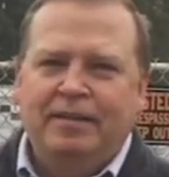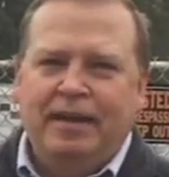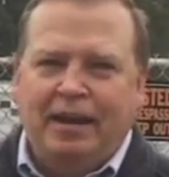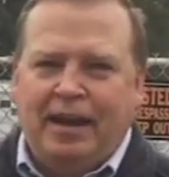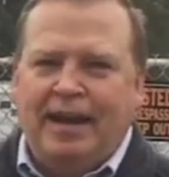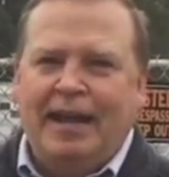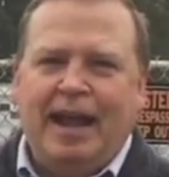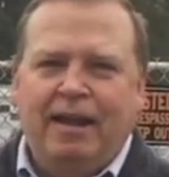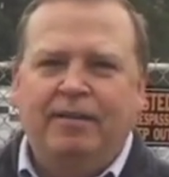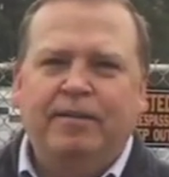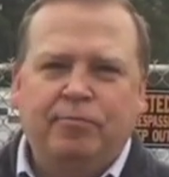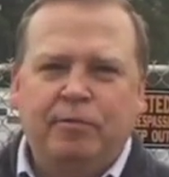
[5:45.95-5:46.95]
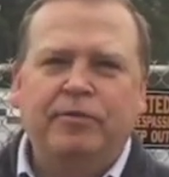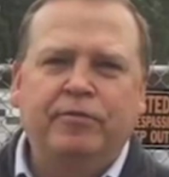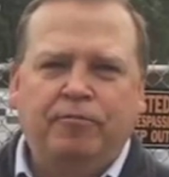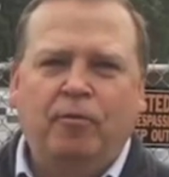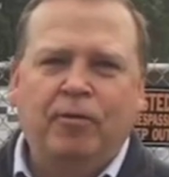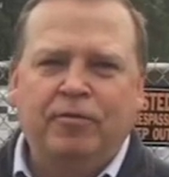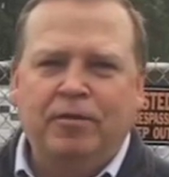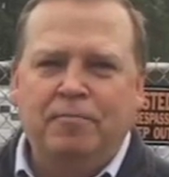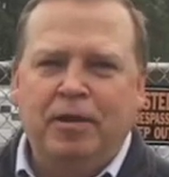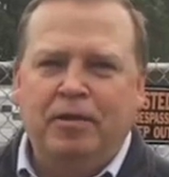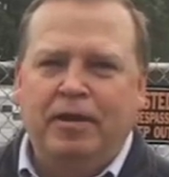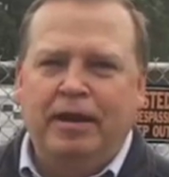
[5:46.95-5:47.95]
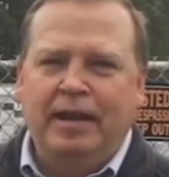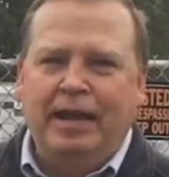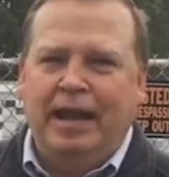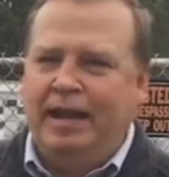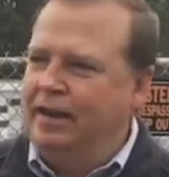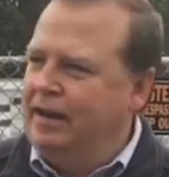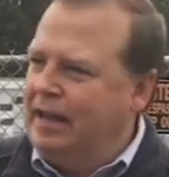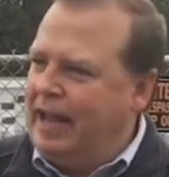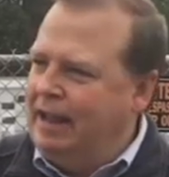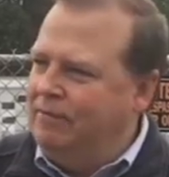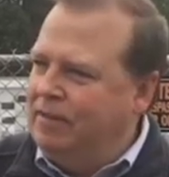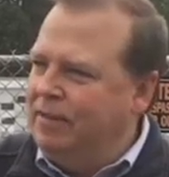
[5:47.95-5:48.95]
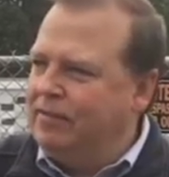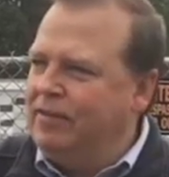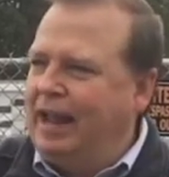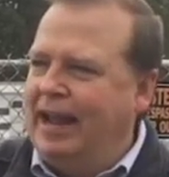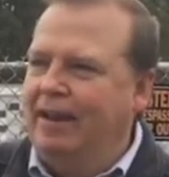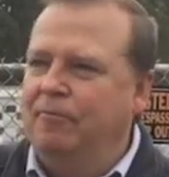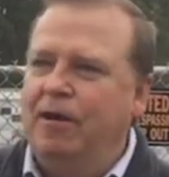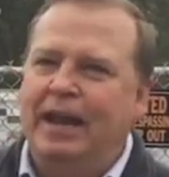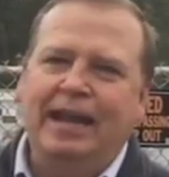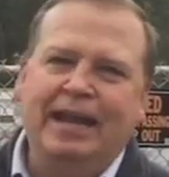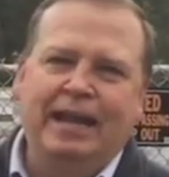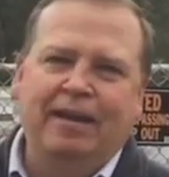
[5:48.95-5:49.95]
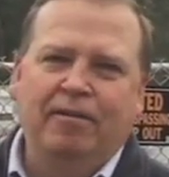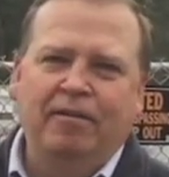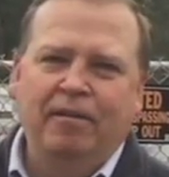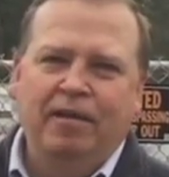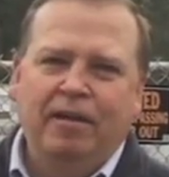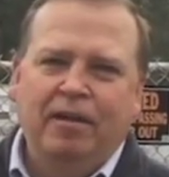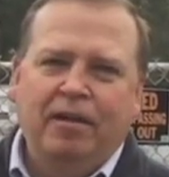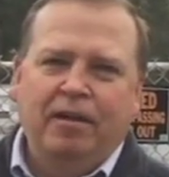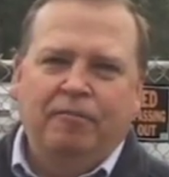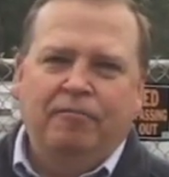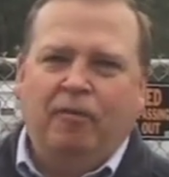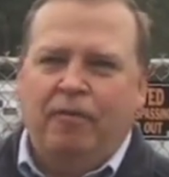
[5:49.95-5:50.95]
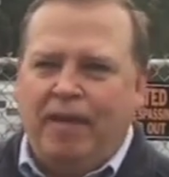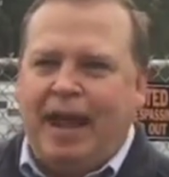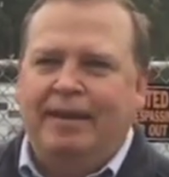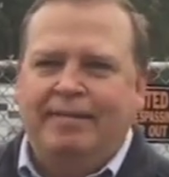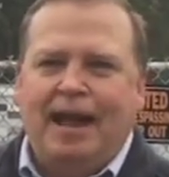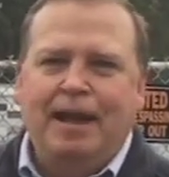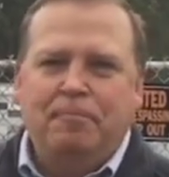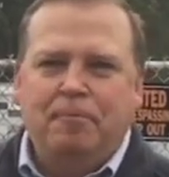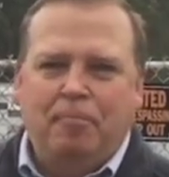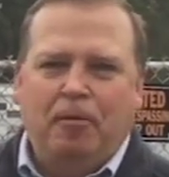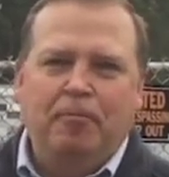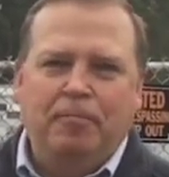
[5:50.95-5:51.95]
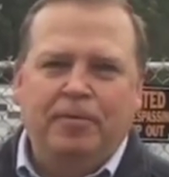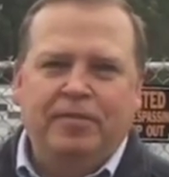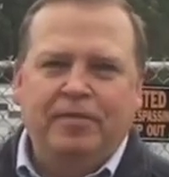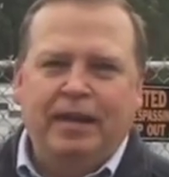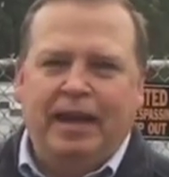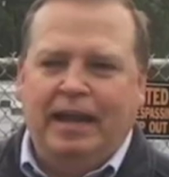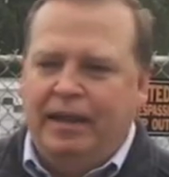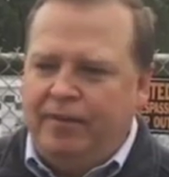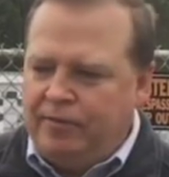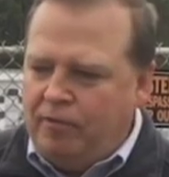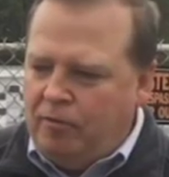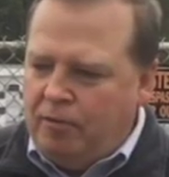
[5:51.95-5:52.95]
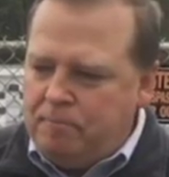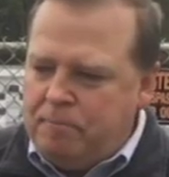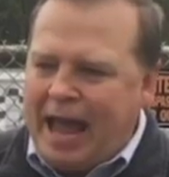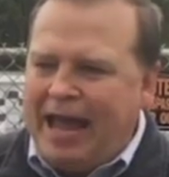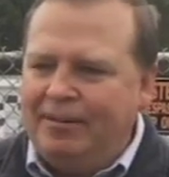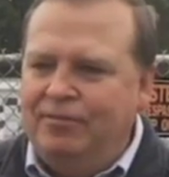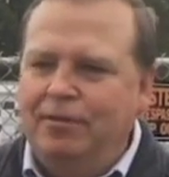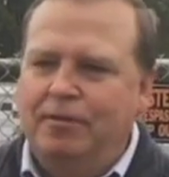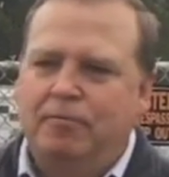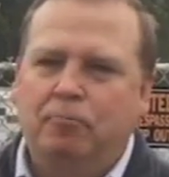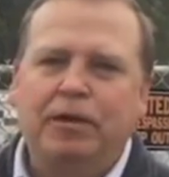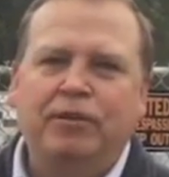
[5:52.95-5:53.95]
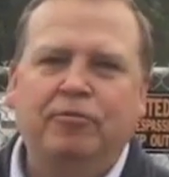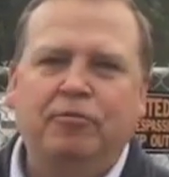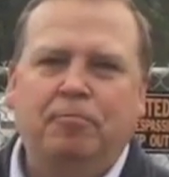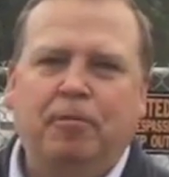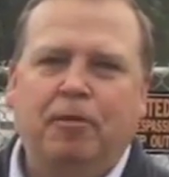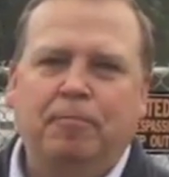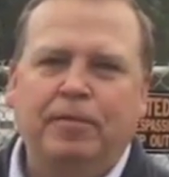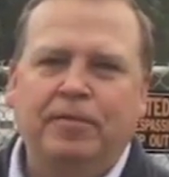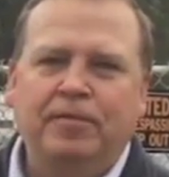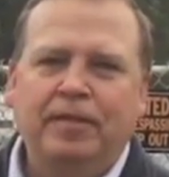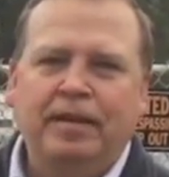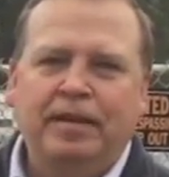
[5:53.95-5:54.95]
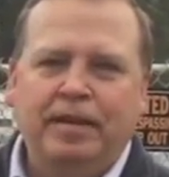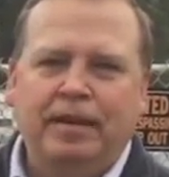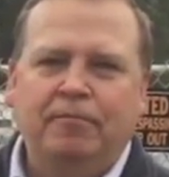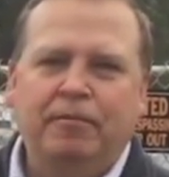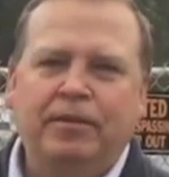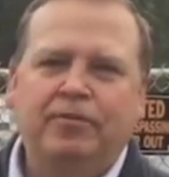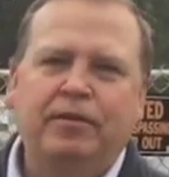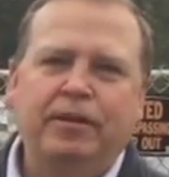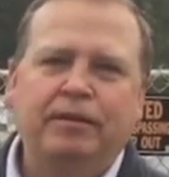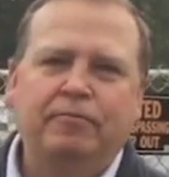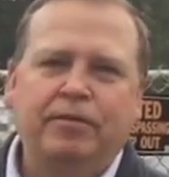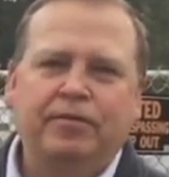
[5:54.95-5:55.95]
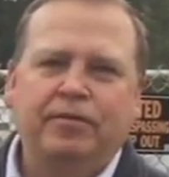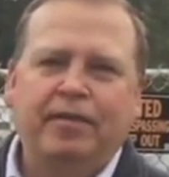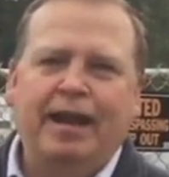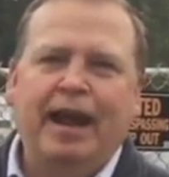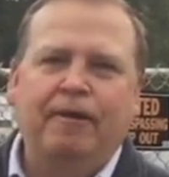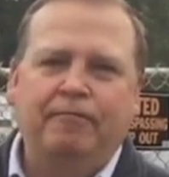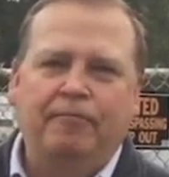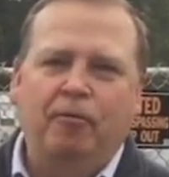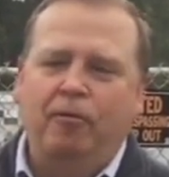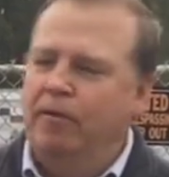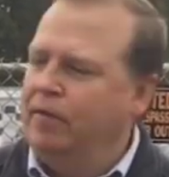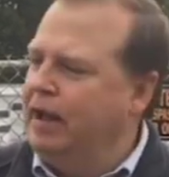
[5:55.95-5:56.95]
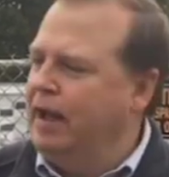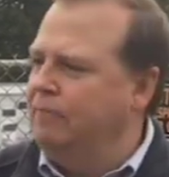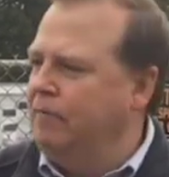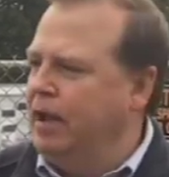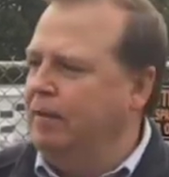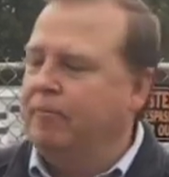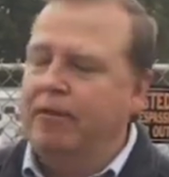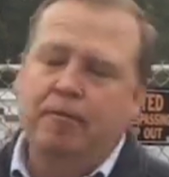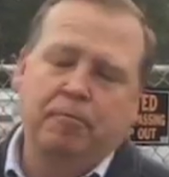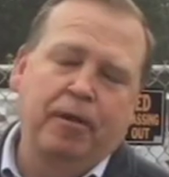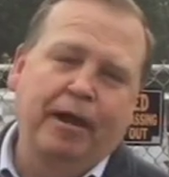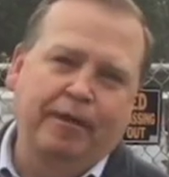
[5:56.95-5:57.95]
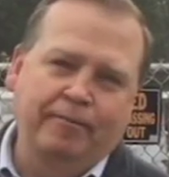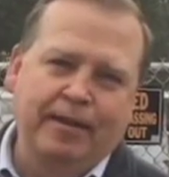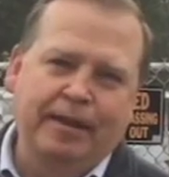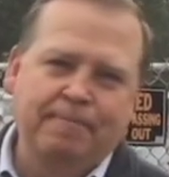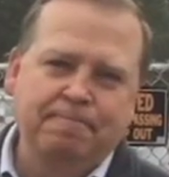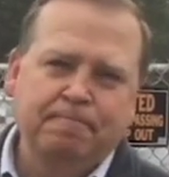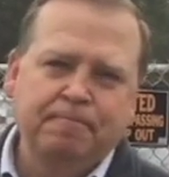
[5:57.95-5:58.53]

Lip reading: that laid out this Windsor Forest community and gave this land right here for that type of purpose. And it's going back to the original purpose that it originally was set out for, and I'm very proud of that.